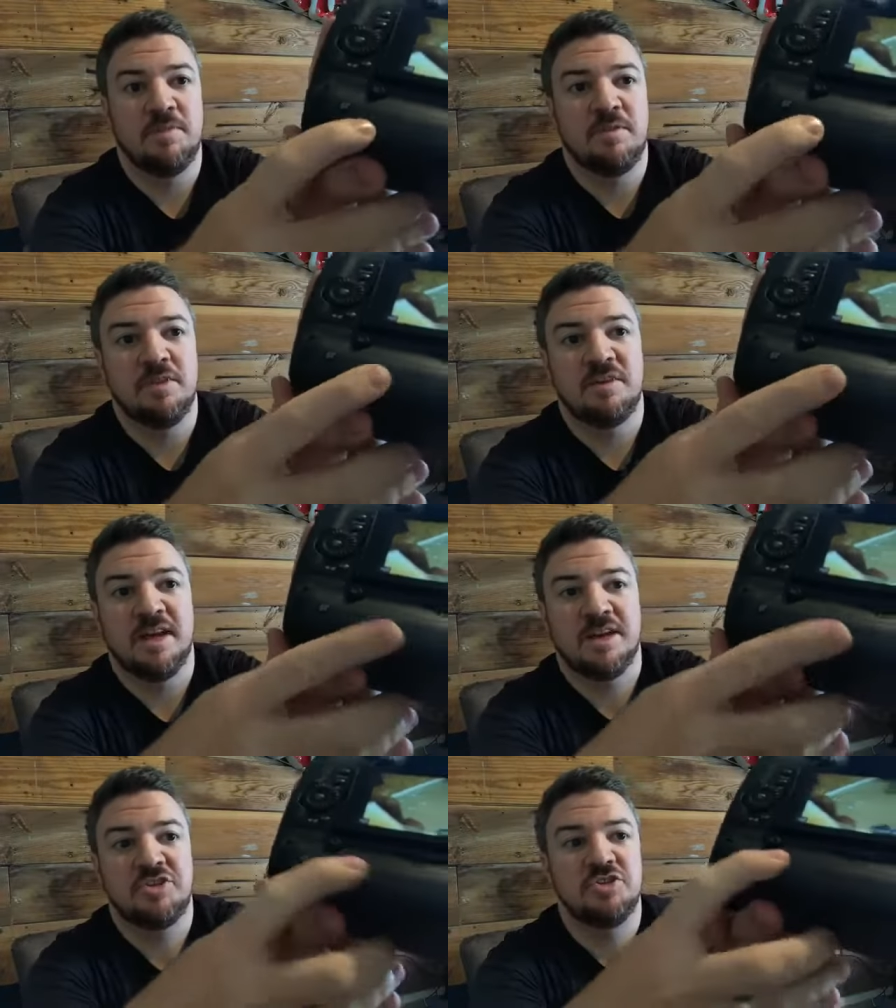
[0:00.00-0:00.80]
The
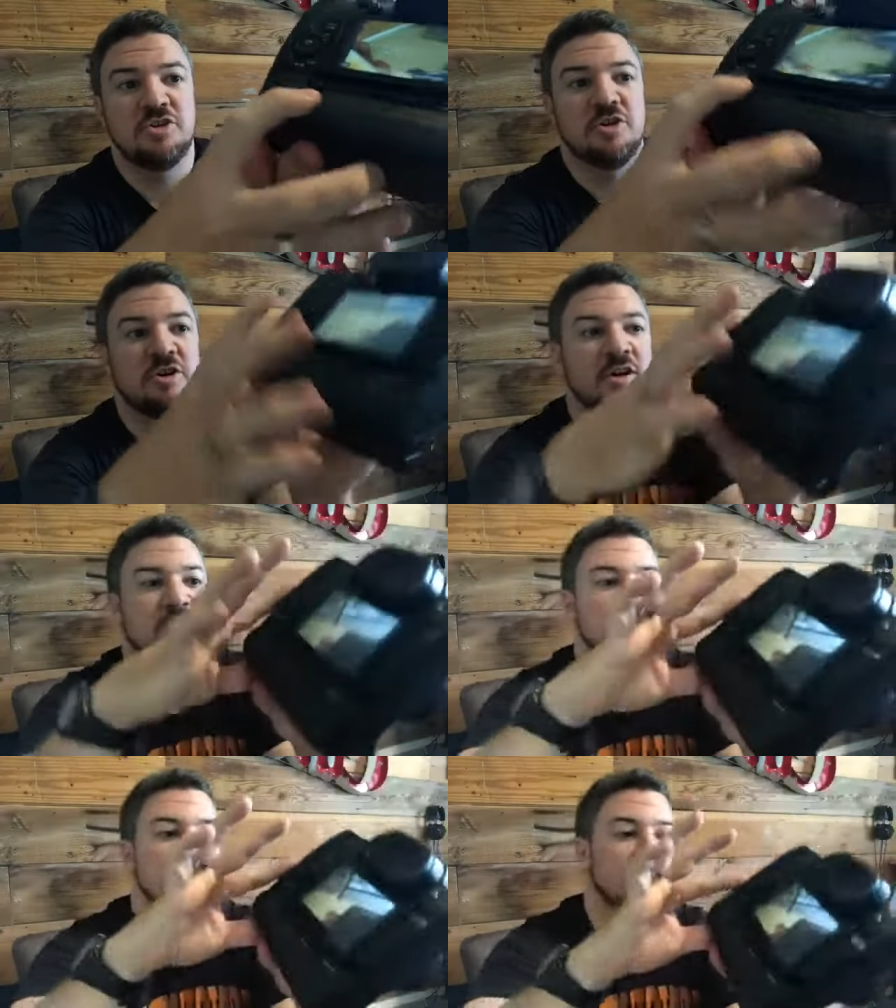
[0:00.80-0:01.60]
texture and
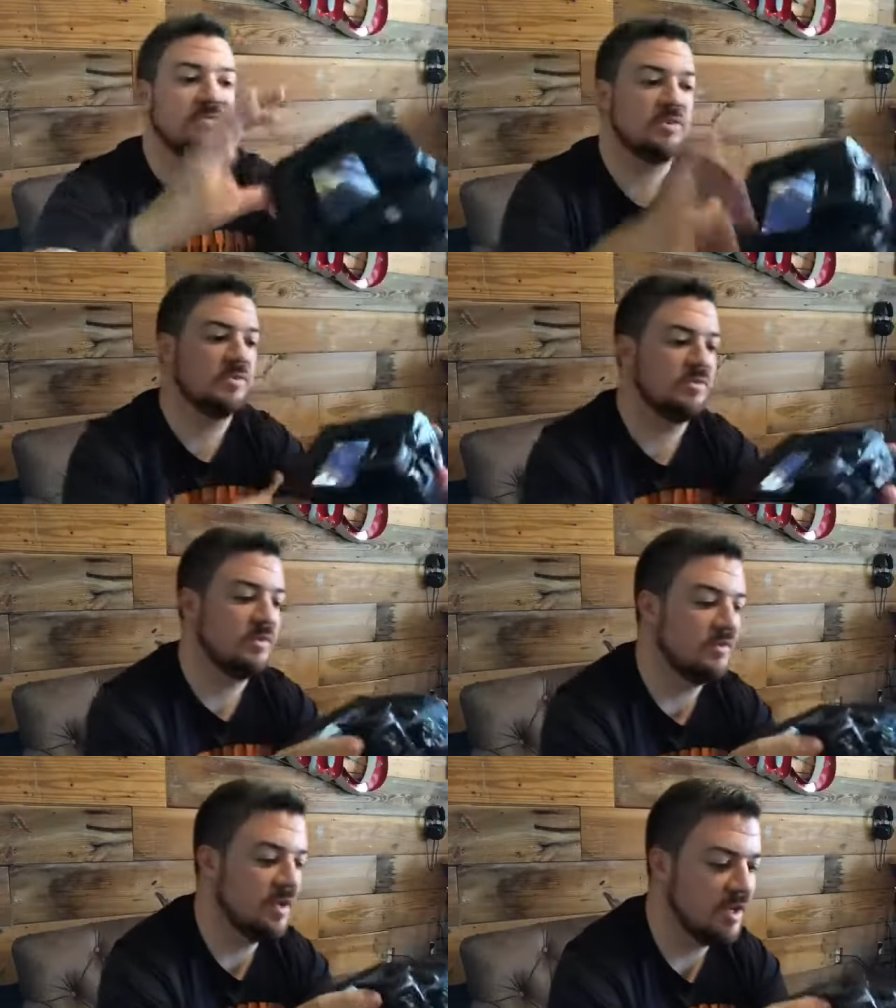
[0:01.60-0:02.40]
everything feels the
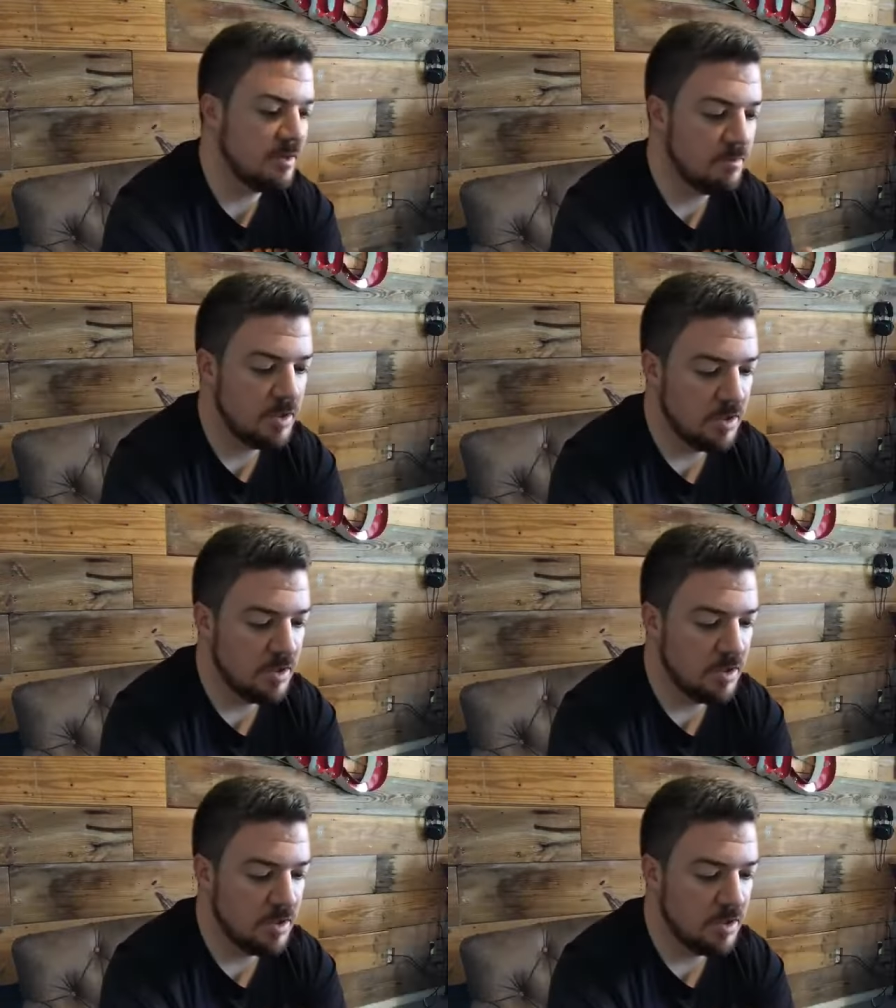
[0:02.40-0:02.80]
same.